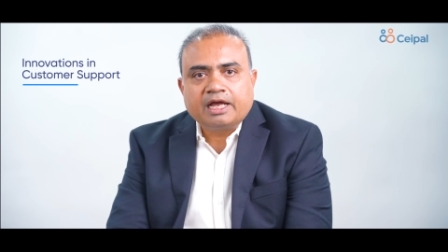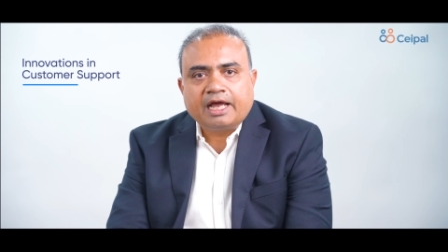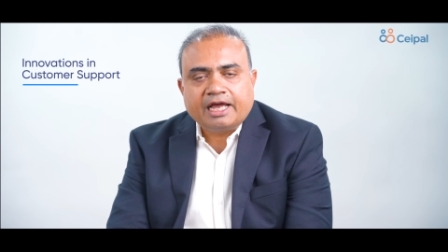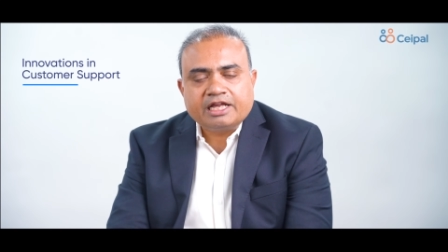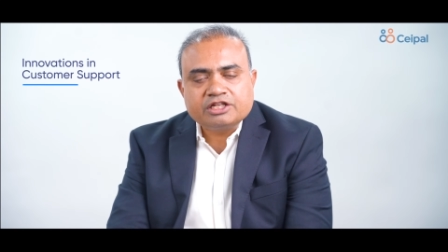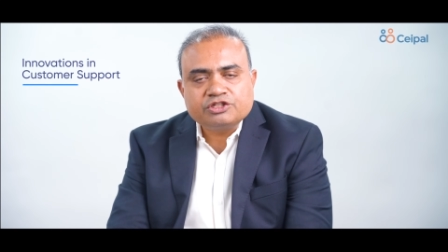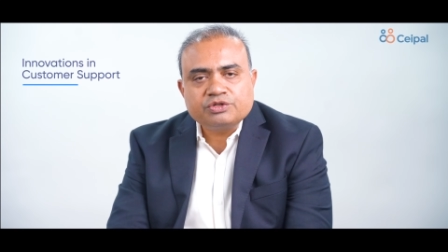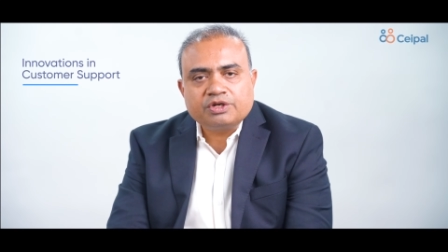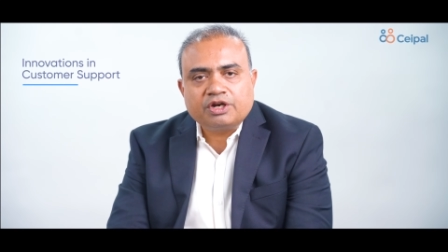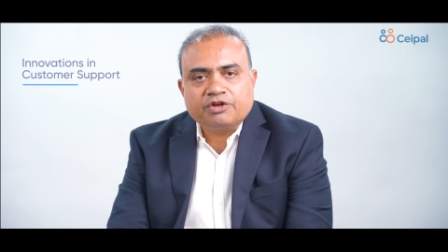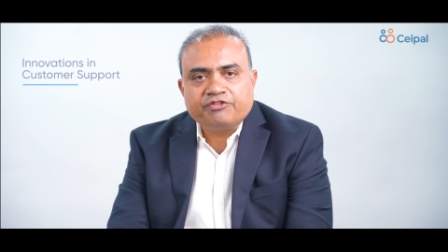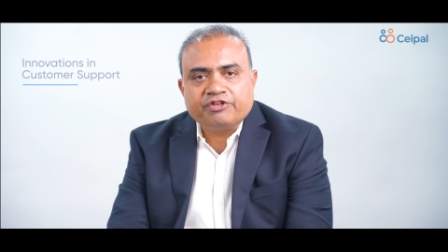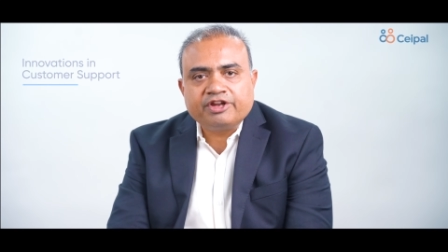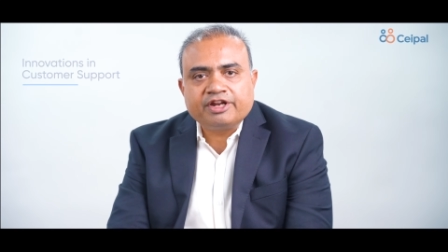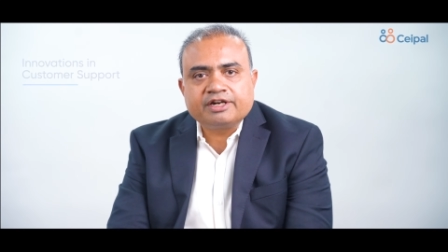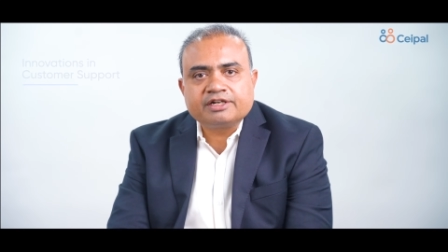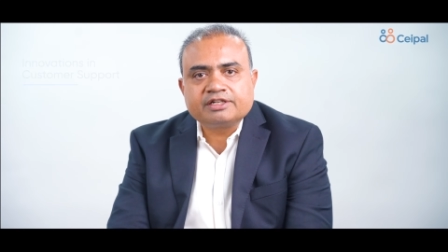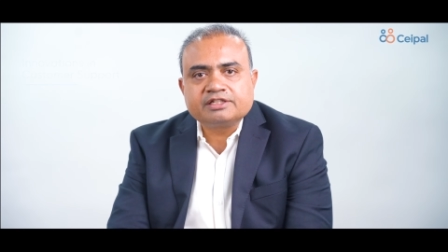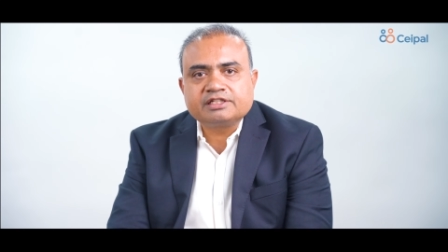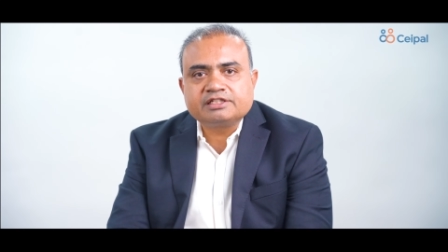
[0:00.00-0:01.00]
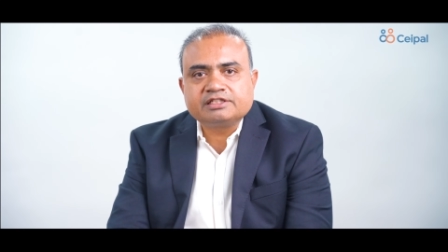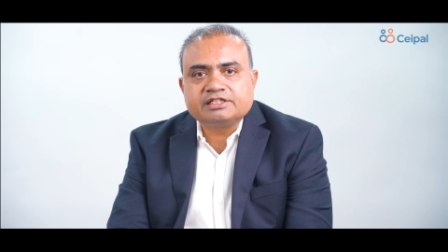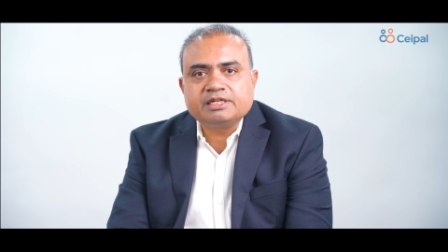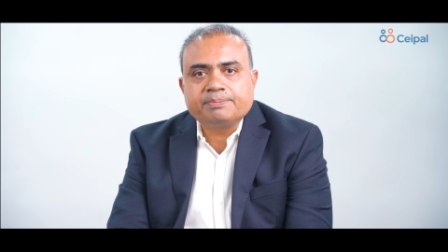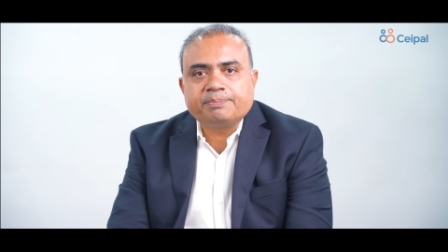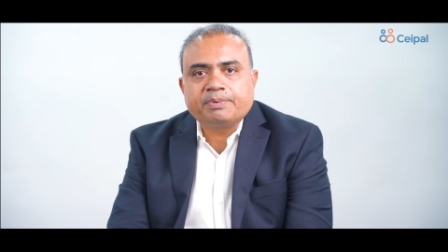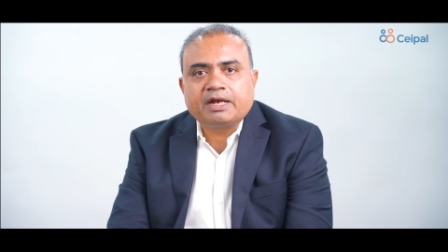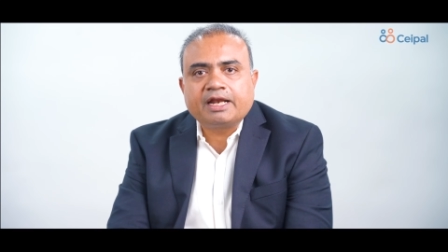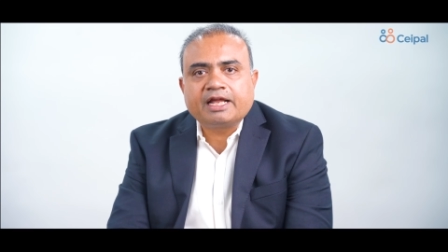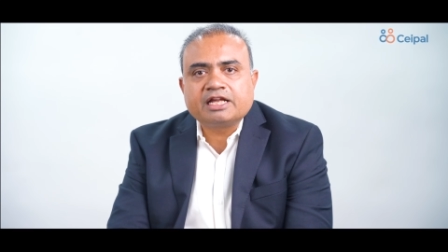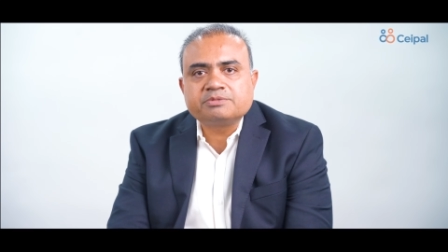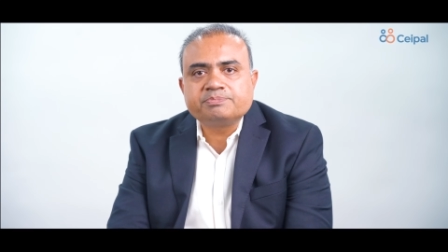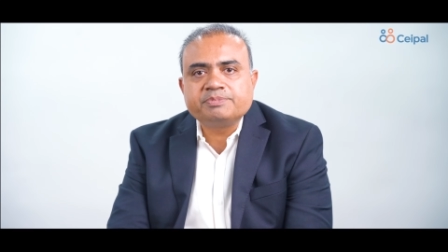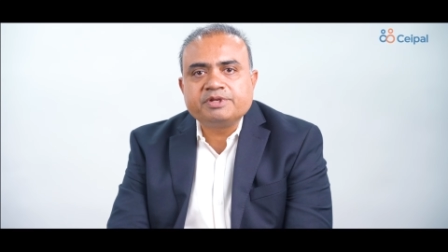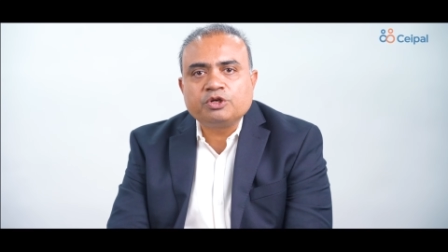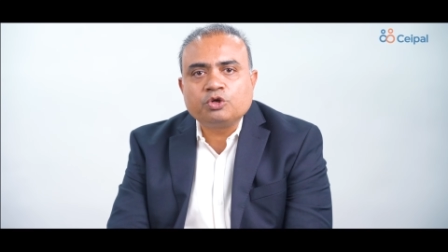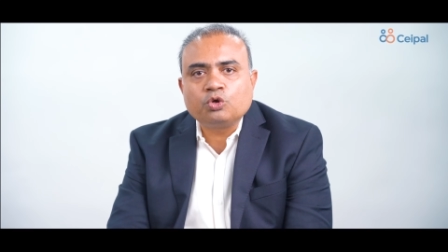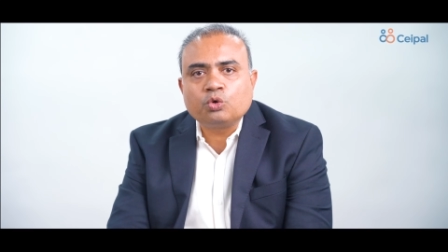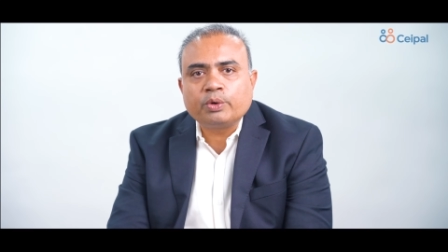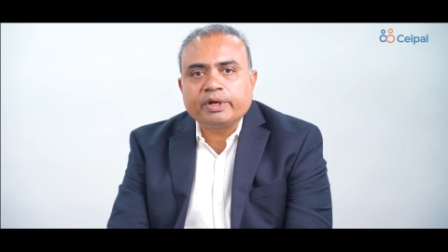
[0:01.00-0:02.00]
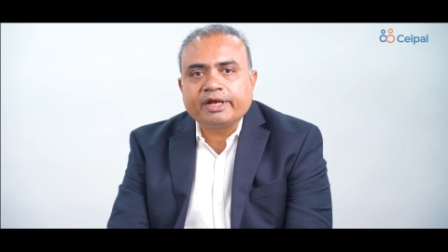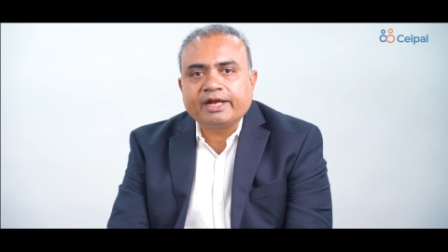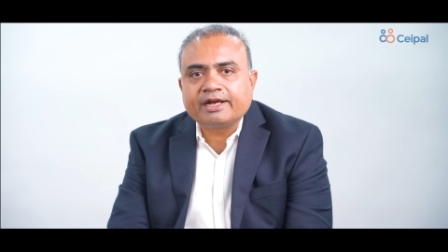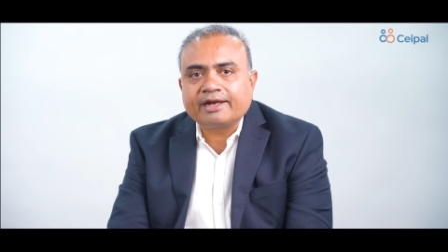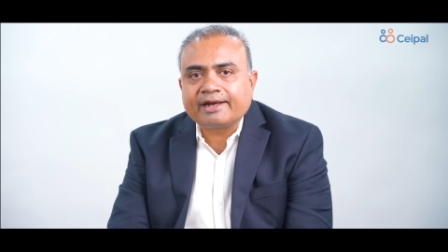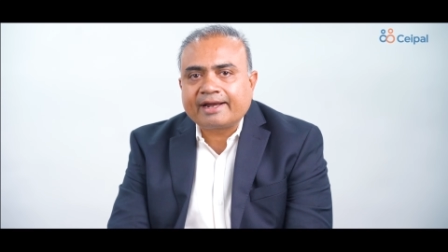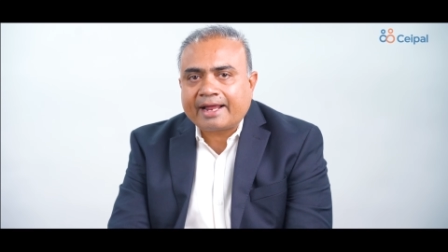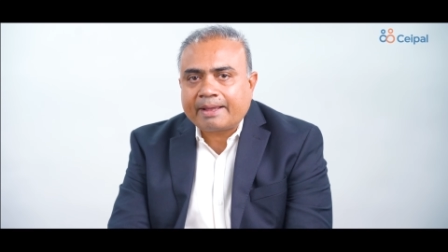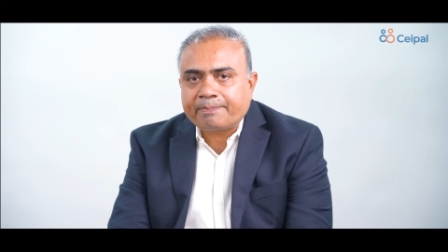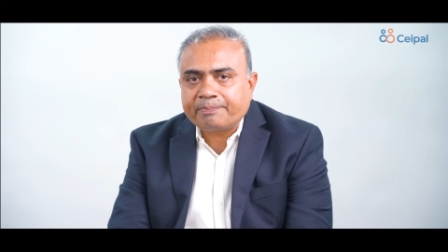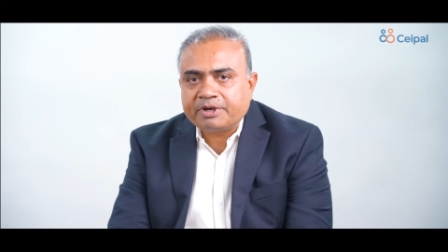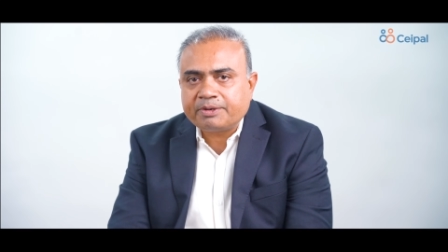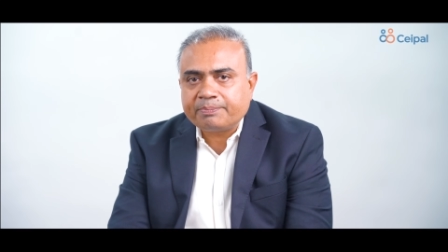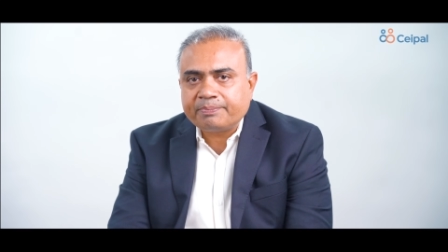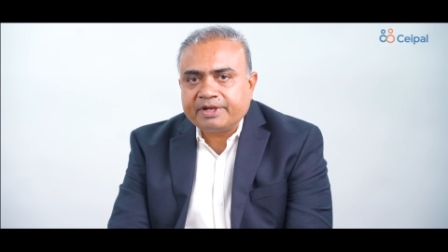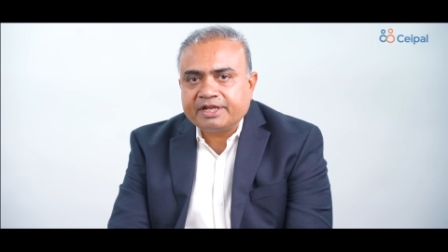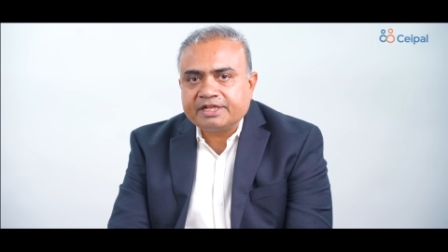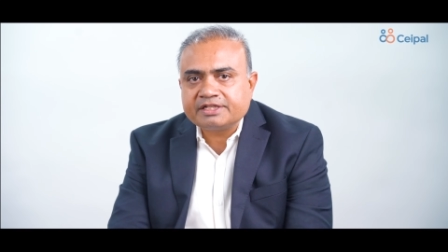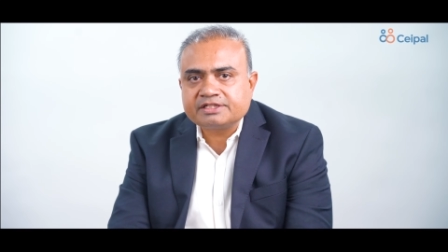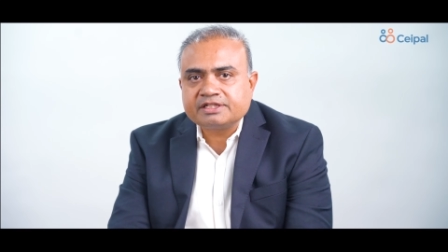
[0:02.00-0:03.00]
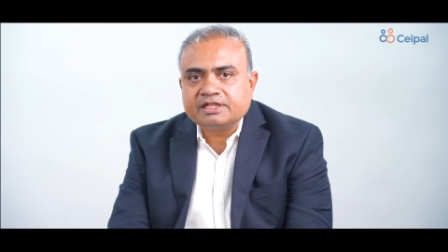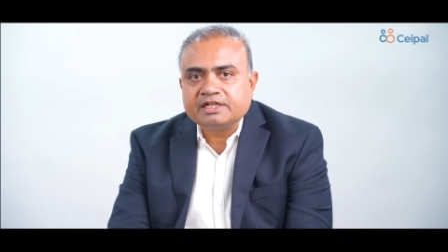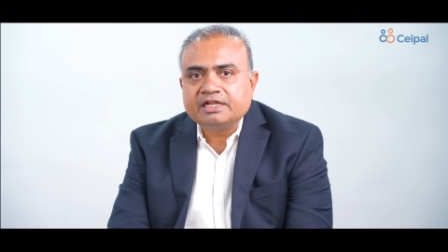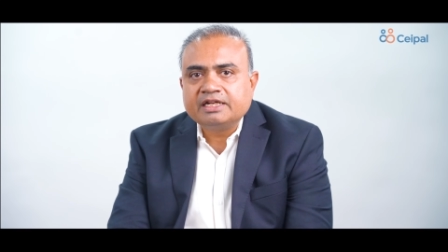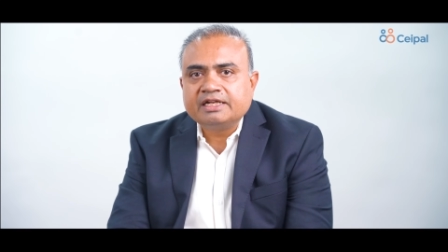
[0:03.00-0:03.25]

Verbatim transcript: As you're aware, Ceipal has been growing at a rapid pace.